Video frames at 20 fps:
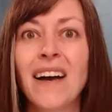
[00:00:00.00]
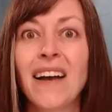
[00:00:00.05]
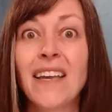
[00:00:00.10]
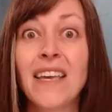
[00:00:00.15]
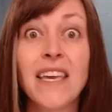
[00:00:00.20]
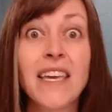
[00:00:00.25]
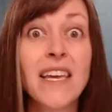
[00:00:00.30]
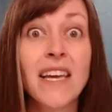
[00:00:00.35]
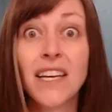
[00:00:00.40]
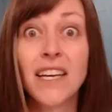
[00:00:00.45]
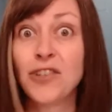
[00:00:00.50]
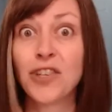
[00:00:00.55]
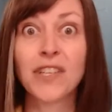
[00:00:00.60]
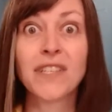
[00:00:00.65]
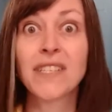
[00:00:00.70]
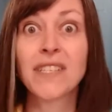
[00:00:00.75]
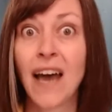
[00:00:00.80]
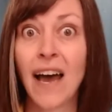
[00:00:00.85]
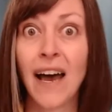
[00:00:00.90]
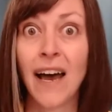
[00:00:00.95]
he had
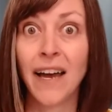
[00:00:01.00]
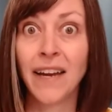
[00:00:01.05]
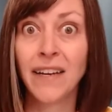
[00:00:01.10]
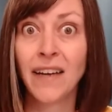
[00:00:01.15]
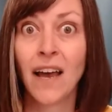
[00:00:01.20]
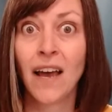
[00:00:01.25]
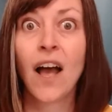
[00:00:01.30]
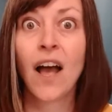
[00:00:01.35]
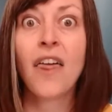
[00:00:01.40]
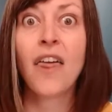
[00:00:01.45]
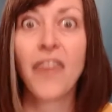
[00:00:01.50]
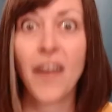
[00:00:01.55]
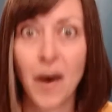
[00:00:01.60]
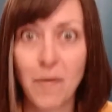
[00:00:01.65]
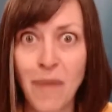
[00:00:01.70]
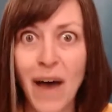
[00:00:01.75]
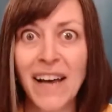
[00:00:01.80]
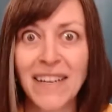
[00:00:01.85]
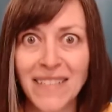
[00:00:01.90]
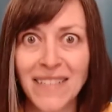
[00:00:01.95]
just had
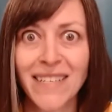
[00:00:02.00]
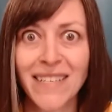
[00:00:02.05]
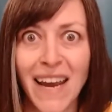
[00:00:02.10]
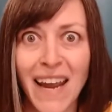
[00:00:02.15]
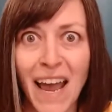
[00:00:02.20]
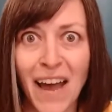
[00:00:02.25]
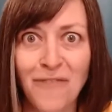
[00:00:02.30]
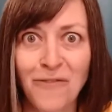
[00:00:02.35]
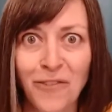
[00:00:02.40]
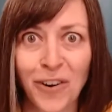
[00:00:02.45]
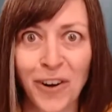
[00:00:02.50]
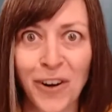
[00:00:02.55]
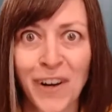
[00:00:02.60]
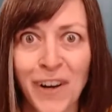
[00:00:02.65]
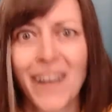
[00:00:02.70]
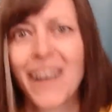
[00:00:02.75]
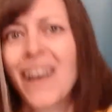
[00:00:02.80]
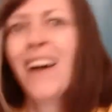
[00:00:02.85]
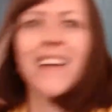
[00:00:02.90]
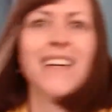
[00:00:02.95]
the best day ever.
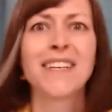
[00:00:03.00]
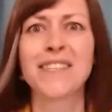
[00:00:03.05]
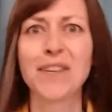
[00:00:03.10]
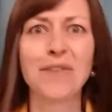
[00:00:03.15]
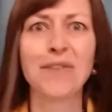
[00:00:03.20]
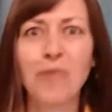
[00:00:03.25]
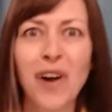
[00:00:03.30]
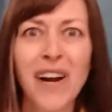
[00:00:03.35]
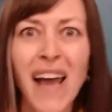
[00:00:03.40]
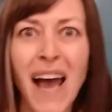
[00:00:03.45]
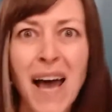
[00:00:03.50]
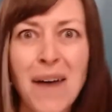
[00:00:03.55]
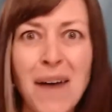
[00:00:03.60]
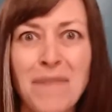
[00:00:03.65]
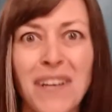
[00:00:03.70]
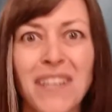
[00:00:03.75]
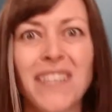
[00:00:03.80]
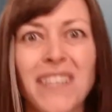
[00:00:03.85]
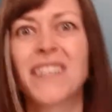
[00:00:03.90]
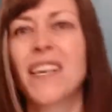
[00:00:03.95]
And I said, what
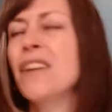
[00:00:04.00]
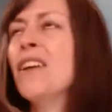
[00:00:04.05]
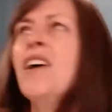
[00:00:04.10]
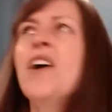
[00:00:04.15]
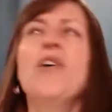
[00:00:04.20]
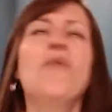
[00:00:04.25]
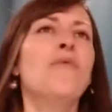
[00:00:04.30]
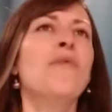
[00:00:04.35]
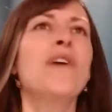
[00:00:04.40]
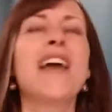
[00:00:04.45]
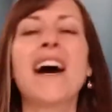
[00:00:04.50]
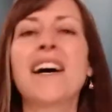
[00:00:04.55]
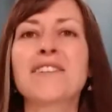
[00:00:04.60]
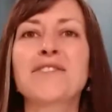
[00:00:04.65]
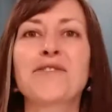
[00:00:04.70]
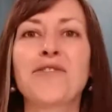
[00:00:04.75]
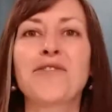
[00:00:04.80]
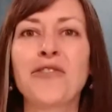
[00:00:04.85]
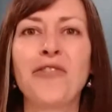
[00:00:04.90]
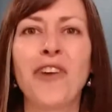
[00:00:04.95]
happened? He said, we
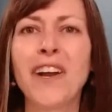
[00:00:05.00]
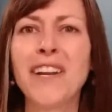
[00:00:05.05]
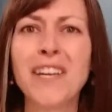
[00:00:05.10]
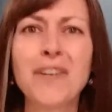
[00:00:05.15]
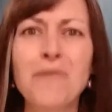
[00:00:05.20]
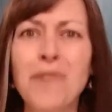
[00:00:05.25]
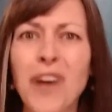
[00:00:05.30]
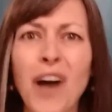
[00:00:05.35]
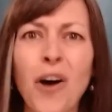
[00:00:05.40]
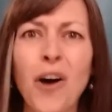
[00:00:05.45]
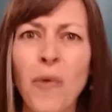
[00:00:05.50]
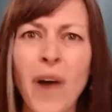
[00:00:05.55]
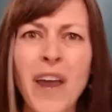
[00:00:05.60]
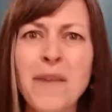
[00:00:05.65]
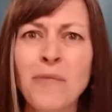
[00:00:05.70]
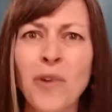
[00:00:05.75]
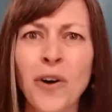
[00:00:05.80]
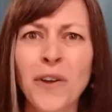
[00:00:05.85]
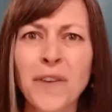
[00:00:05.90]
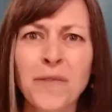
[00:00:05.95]
asked for funding. We got way
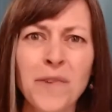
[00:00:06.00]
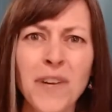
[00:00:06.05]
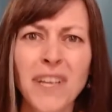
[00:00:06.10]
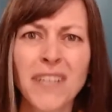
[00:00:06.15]
more than we